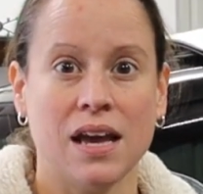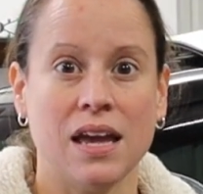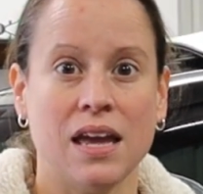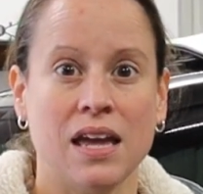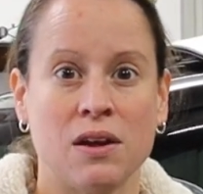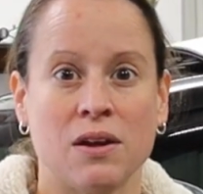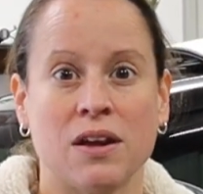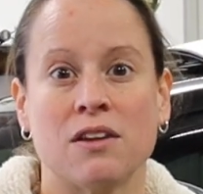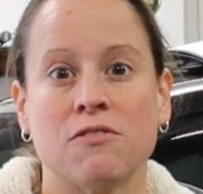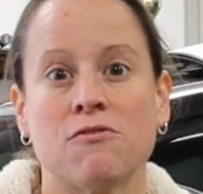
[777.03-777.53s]

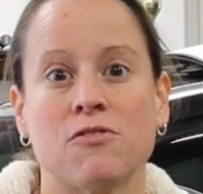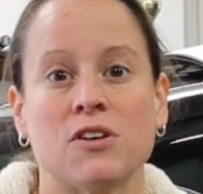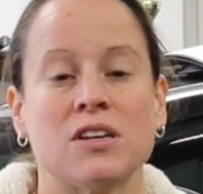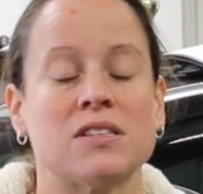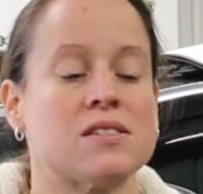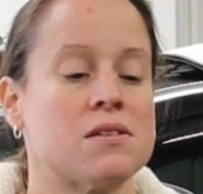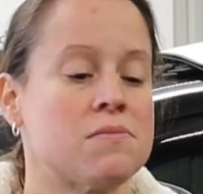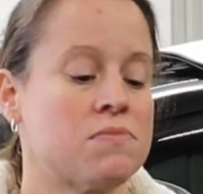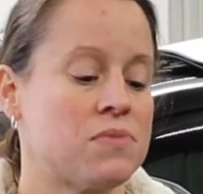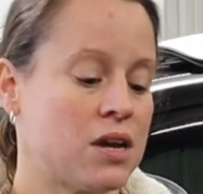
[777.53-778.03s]
It can
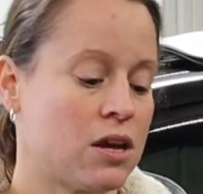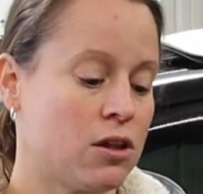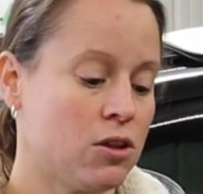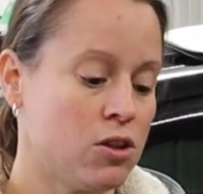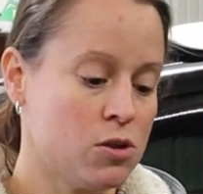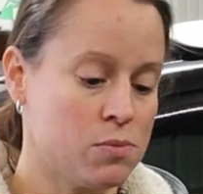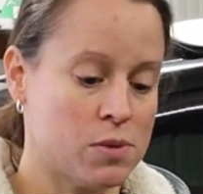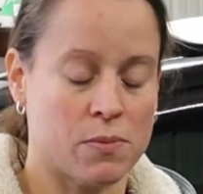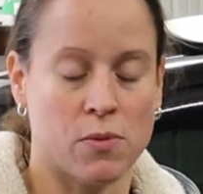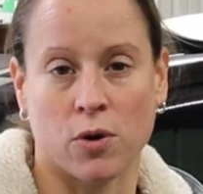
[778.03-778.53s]
fit something a
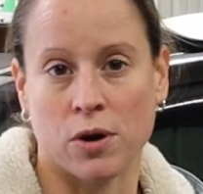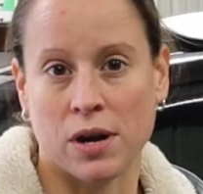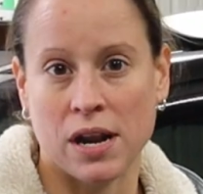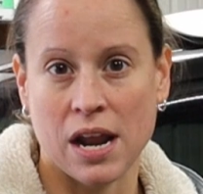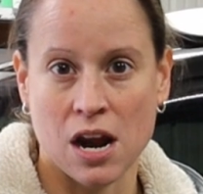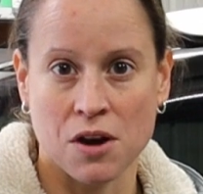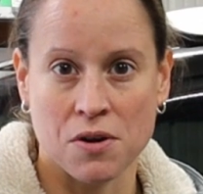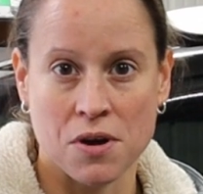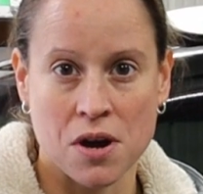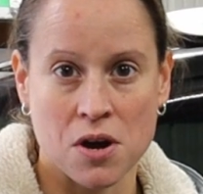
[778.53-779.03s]
little bit more
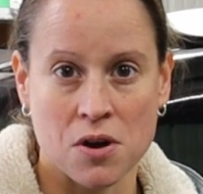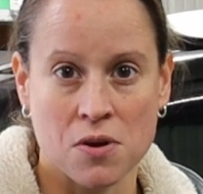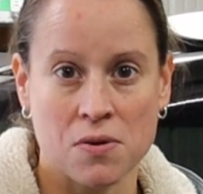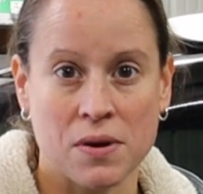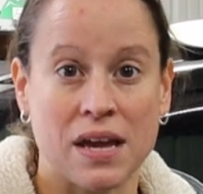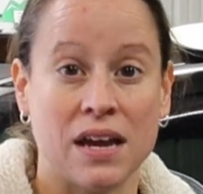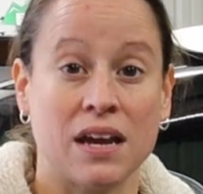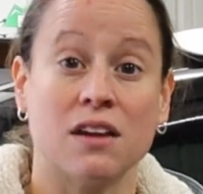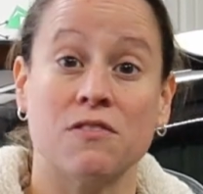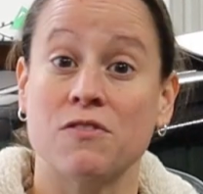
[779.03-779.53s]
narrow,
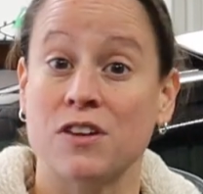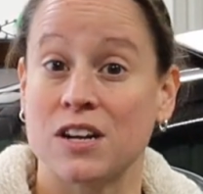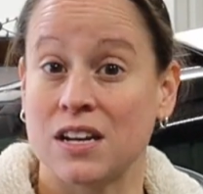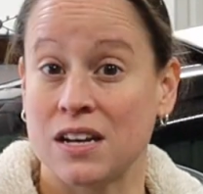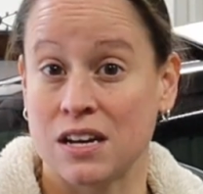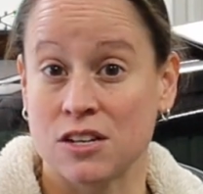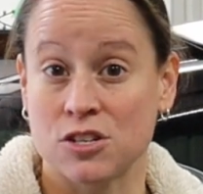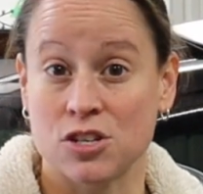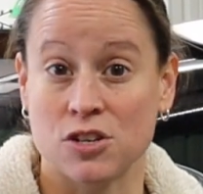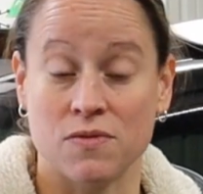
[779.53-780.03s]
it can fit
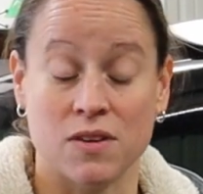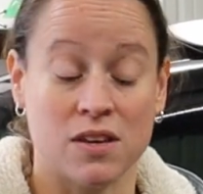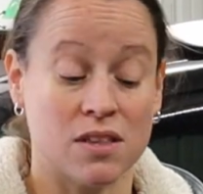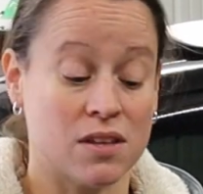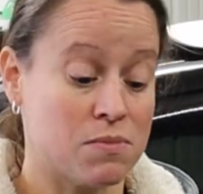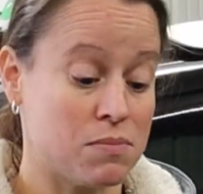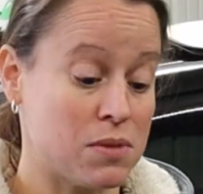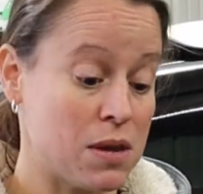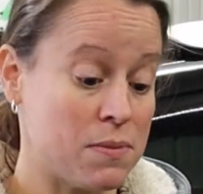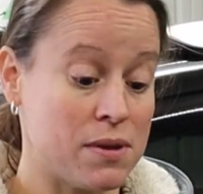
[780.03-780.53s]
an SUV
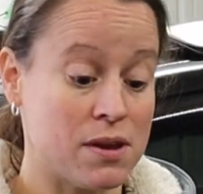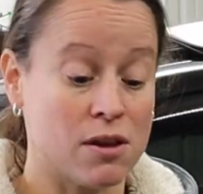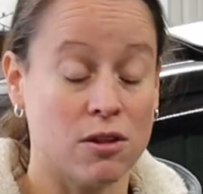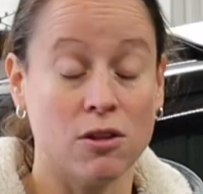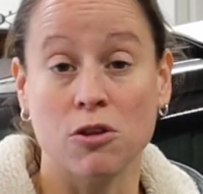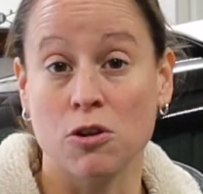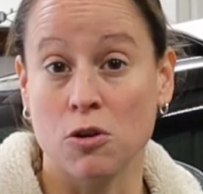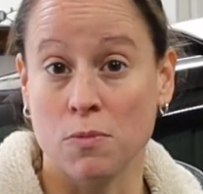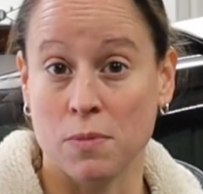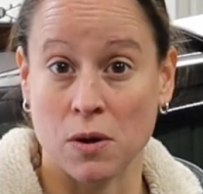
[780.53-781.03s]
that may be a
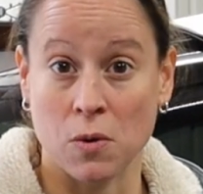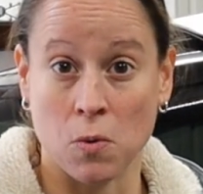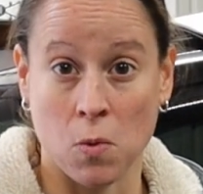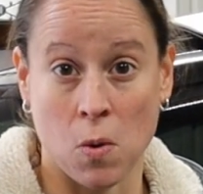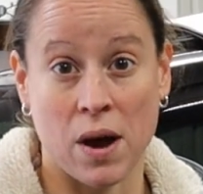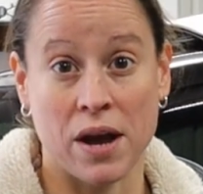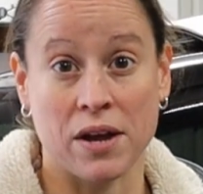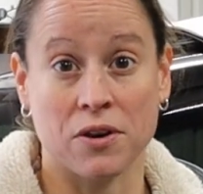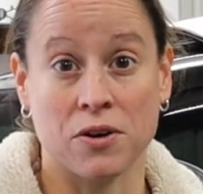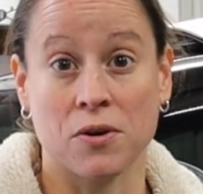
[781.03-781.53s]
little bit
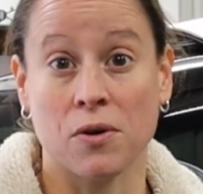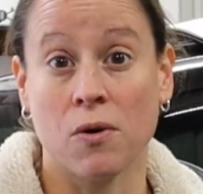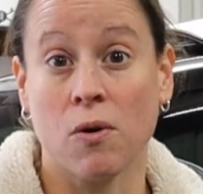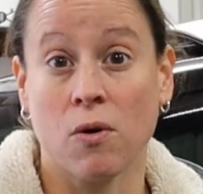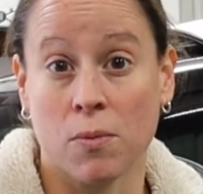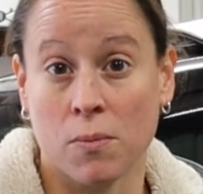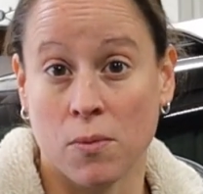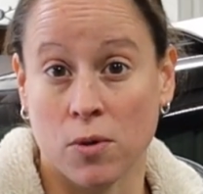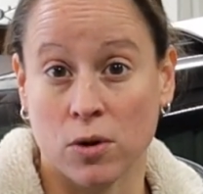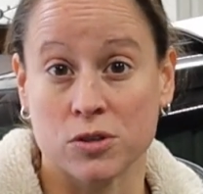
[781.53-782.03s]
wider
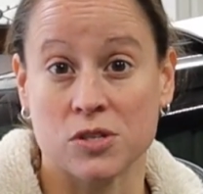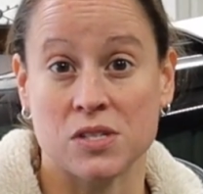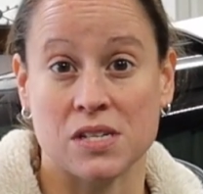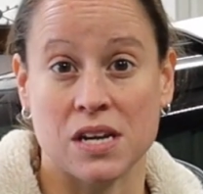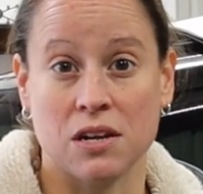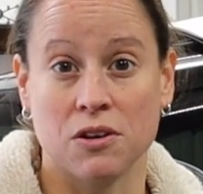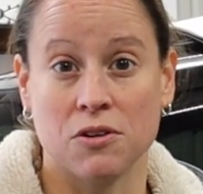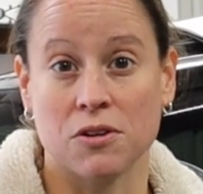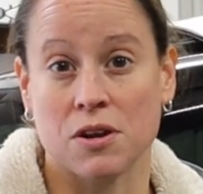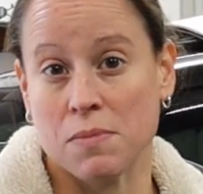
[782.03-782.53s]
or more
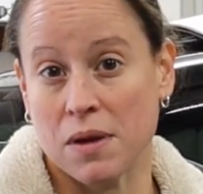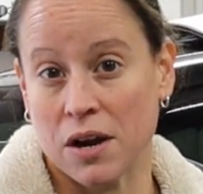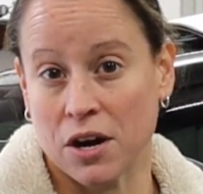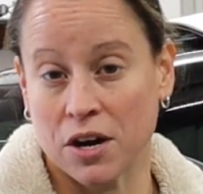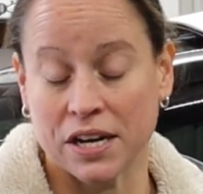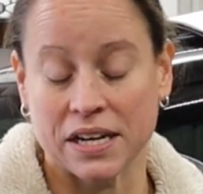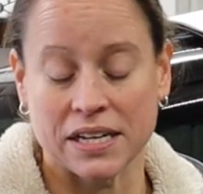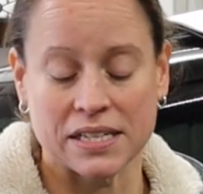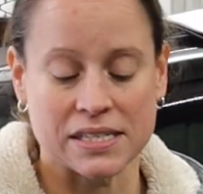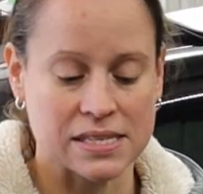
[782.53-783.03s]
standard
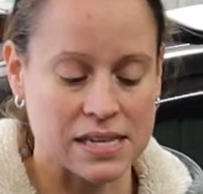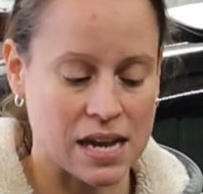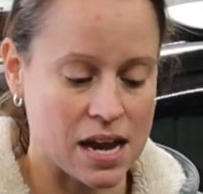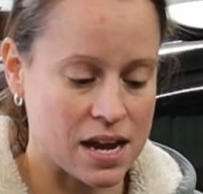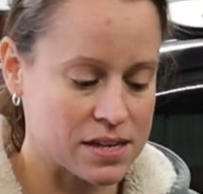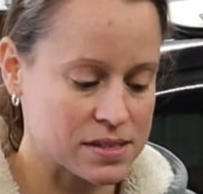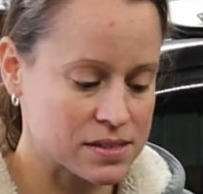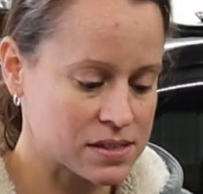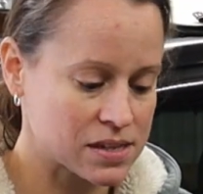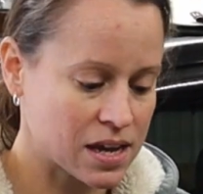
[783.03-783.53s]
American
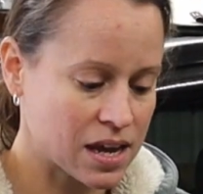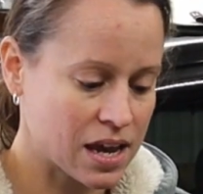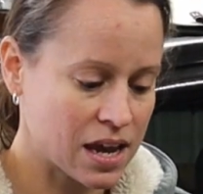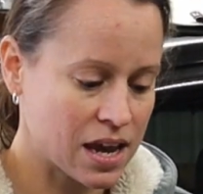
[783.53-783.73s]
sized.